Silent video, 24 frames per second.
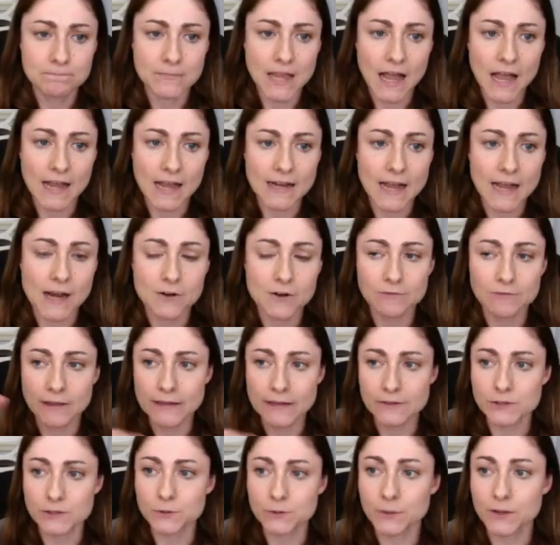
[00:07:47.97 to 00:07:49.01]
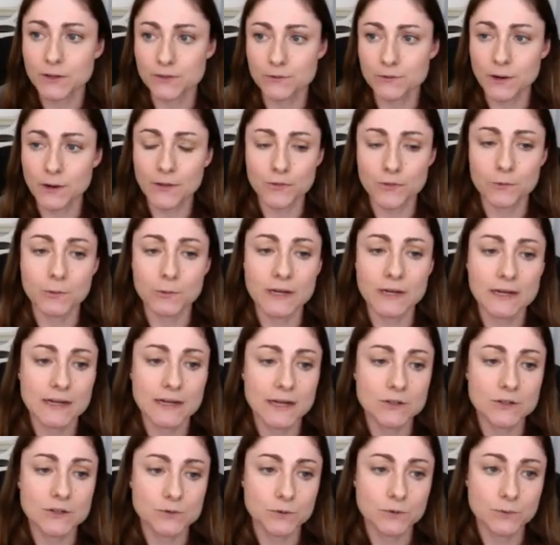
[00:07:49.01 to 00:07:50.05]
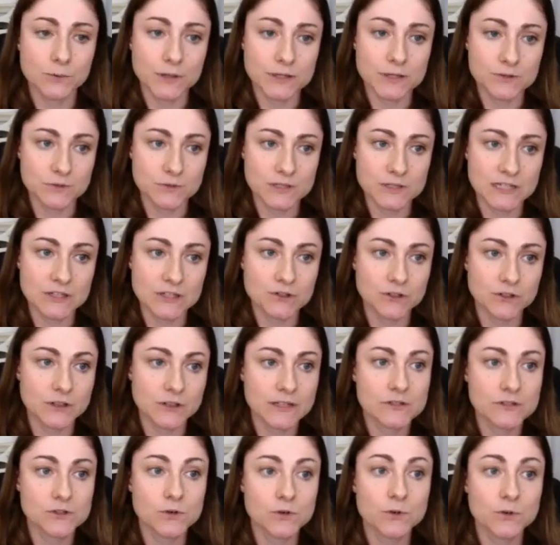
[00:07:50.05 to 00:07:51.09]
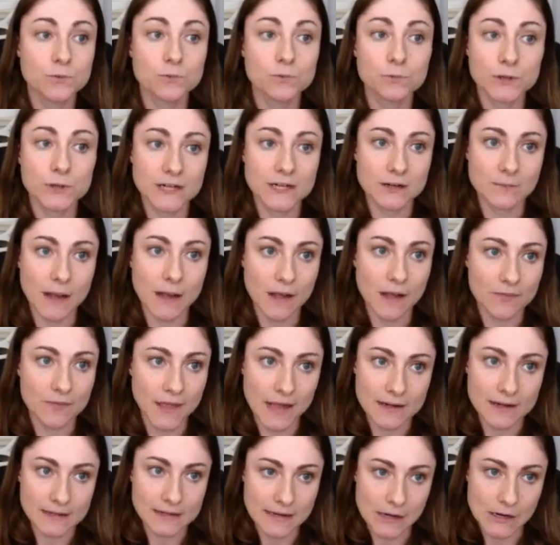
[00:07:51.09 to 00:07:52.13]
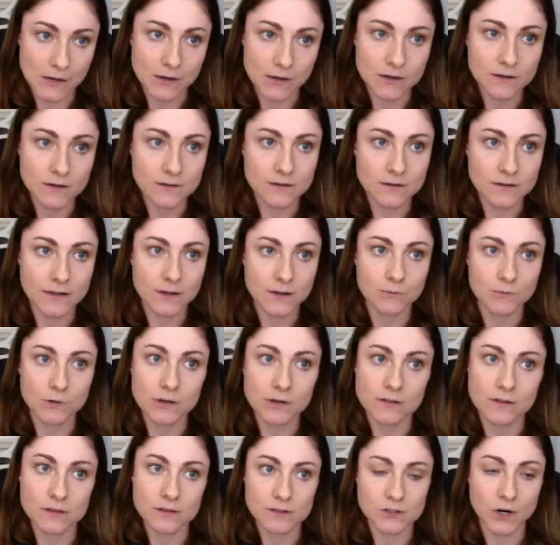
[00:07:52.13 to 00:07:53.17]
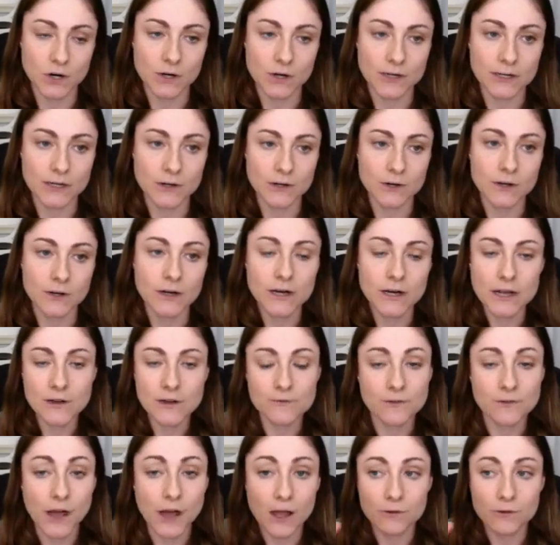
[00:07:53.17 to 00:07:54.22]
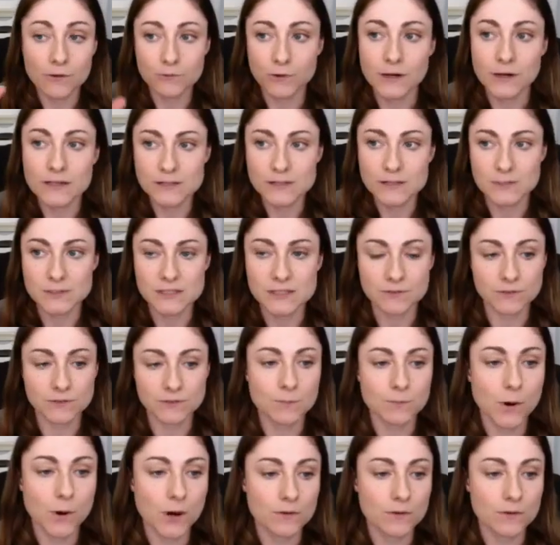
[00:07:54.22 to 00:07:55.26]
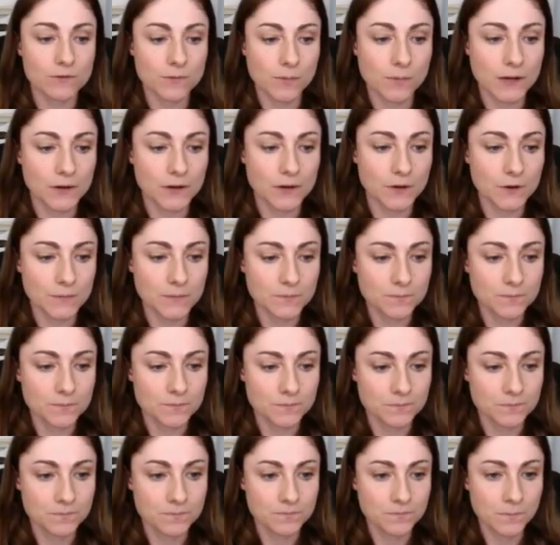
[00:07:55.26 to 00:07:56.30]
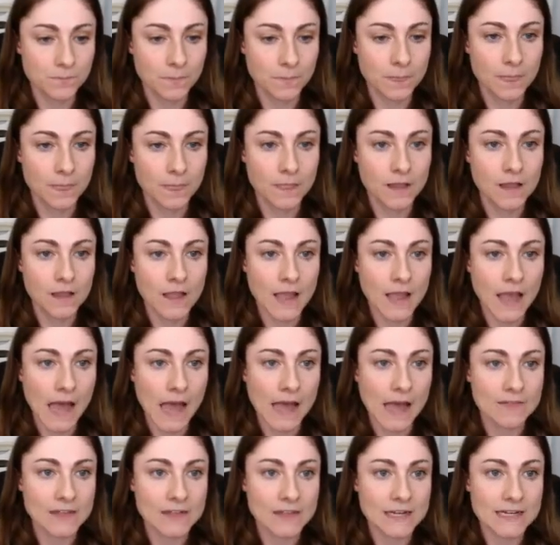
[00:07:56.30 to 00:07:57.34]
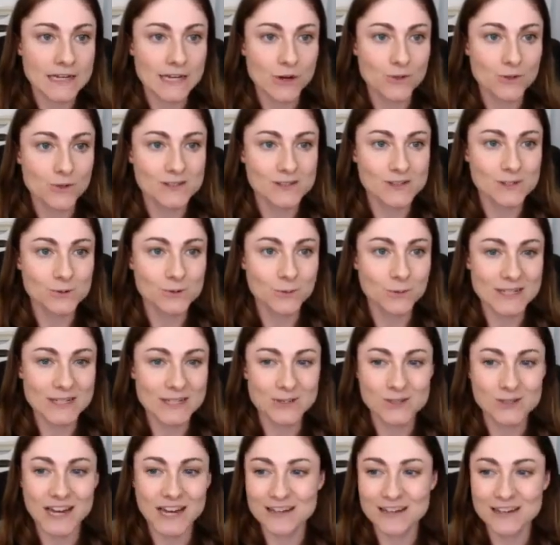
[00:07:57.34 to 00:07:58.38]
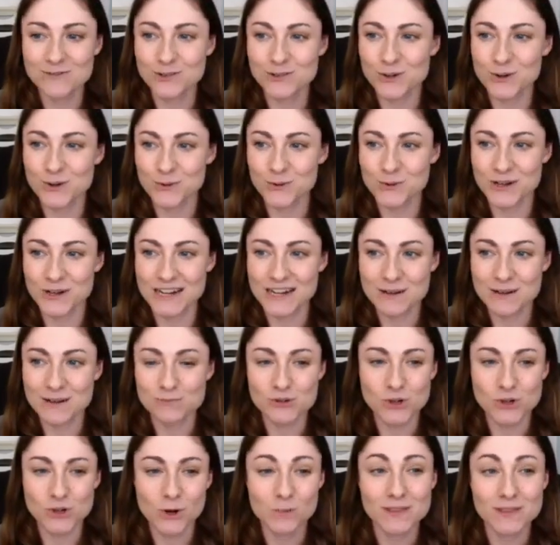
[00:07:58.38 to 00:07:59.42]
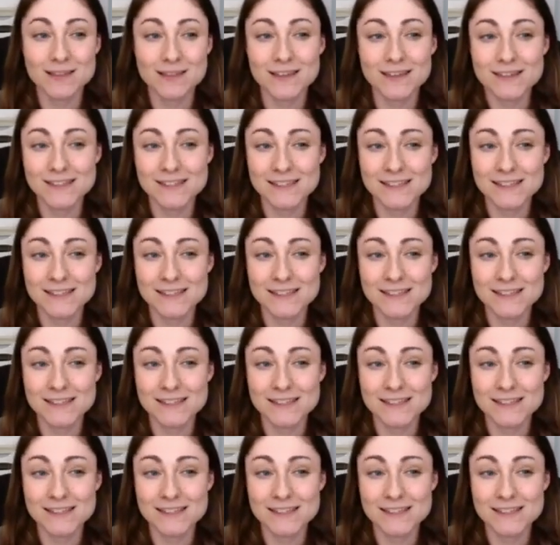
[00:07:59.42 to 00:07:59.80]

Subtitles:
I kind of like do it throughout the week, and I do it really strategically. So you can read about that here. Again, we're in the Start Here file for a specific part of the bundle. And then here, this is way too tiny for you to read, I'm sure, but this